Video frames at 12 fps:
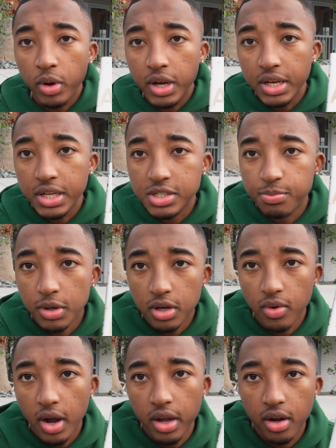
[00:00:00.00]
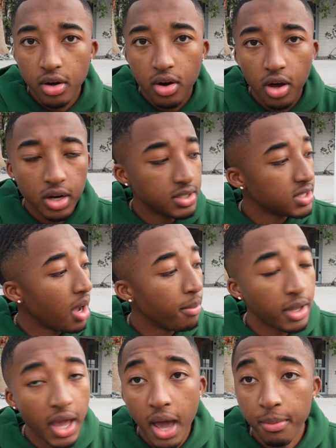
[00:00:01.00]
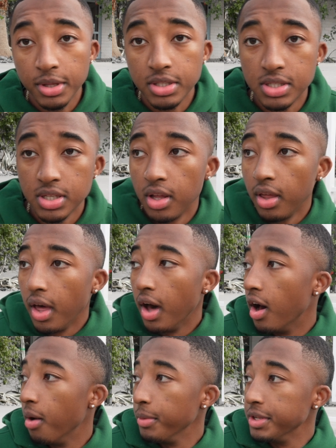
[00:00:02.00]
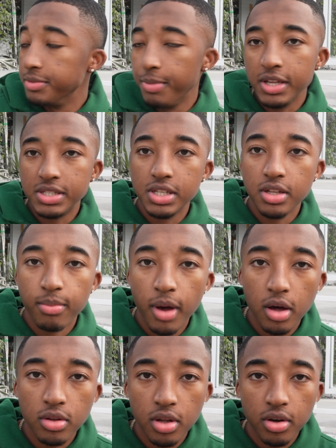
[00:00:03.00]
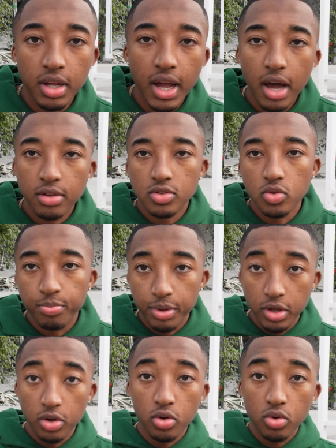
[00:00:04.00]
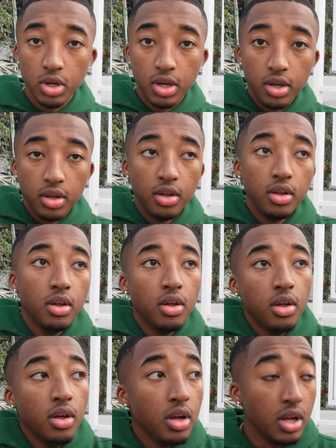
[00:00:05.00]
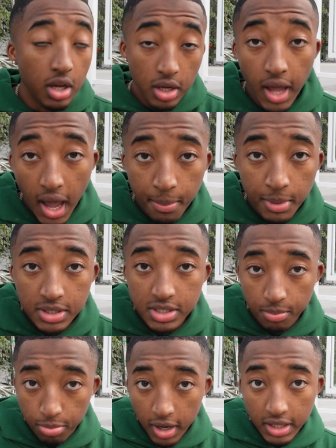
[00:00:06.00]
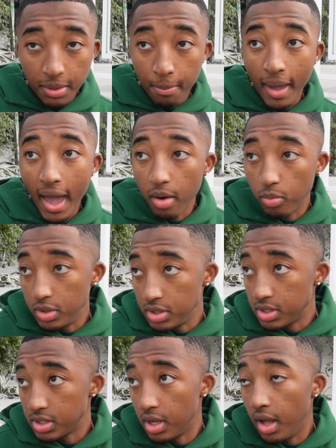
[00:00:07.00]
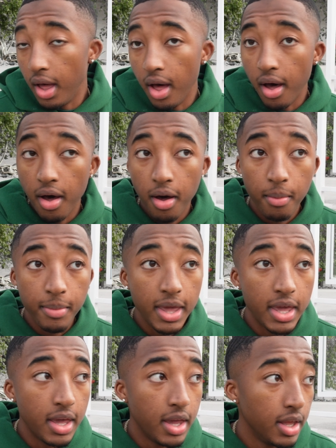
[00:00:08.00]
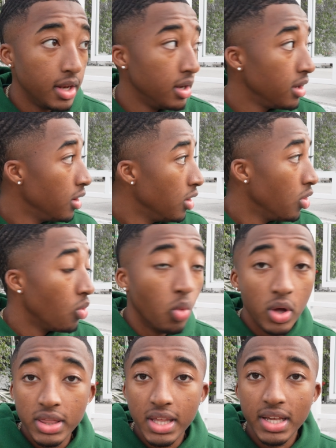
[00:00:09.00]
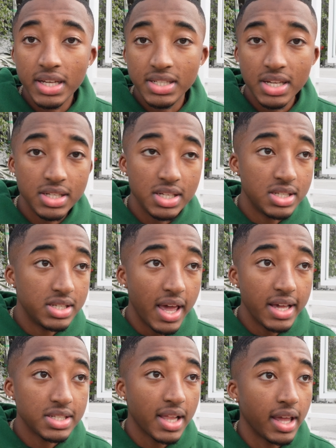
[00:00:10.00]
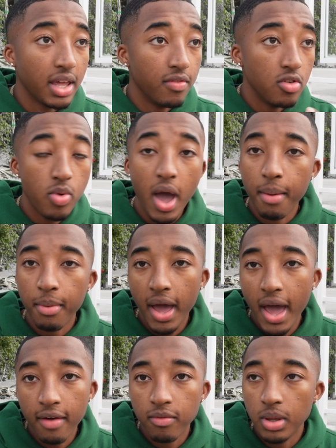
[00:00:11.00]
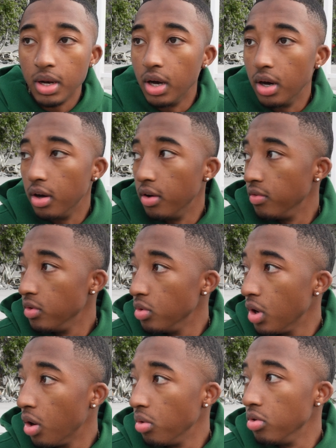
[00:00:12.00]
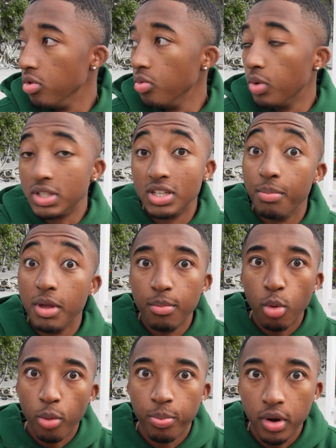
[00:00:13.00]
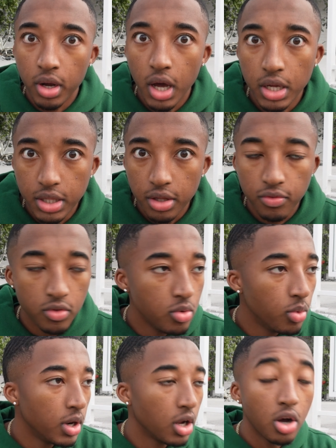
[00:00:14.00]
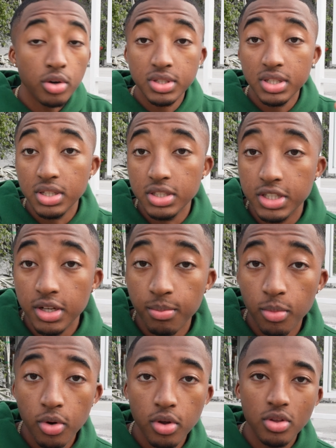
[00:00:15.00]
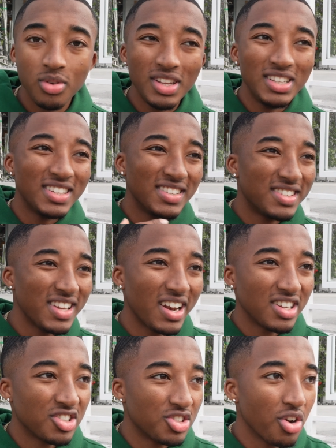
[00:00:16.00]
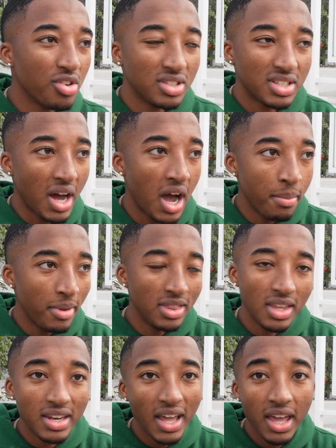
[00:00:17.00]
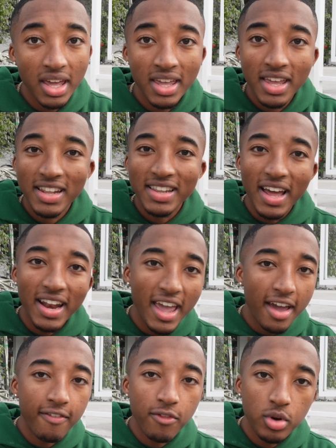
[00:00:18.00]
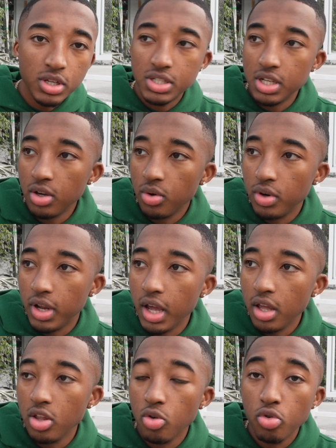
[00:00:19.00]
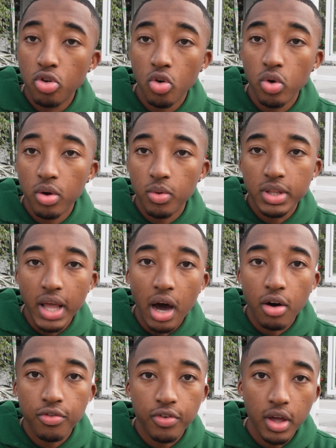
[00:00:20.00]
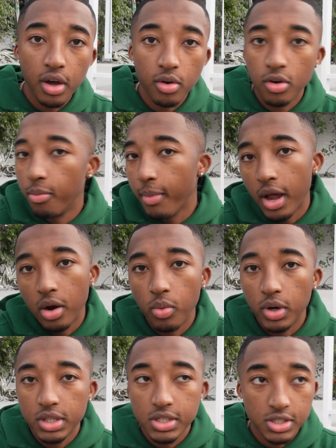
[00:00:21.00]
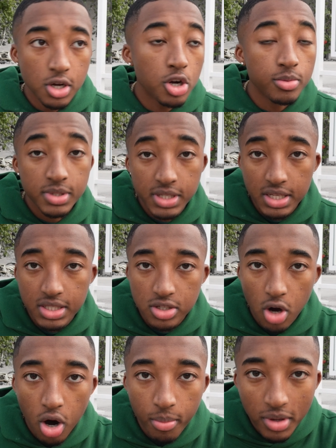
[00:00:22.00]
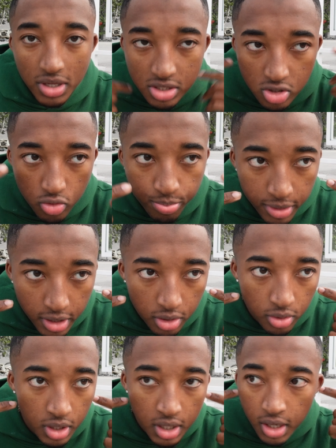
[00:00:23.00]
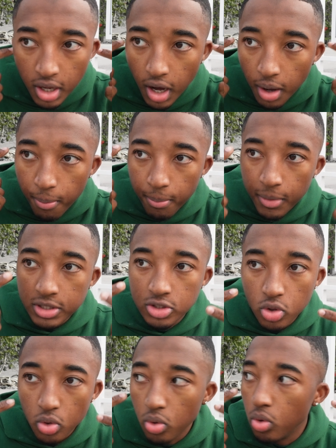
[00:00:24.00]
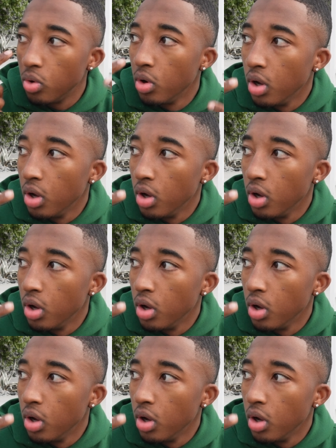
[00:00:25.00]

reading this book right here called Atomic Habits. And it's basically about learning how to build good habits and break the bad ones. And one thing is, it says, like, if you have a habit of, you know, you want to be more productive, you want to go to the gym more, you need to set a certain time in the day that every single day you do it without fail, no matter what the circumstances are, because you build a mental,